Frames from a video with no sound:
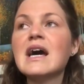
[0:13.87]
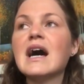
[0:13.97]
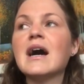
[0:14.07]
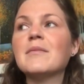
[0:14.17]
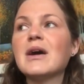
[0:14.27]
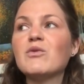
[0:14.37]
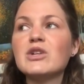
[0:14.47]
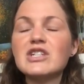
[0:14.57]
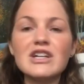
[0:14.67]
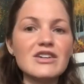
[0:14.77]
I
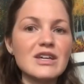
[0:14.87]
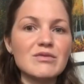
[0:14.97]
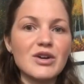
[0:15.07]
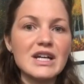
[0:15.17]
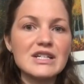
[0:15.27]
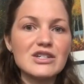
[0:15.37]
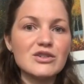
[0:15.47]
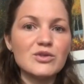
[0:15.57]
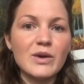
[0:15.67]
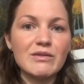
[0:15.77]
wish I could give credit to
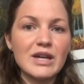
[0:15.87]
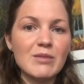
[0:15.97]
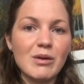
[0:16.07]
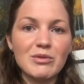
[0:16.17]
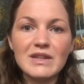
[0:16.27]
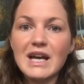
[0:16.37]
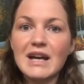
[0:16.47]
whoever came up with it.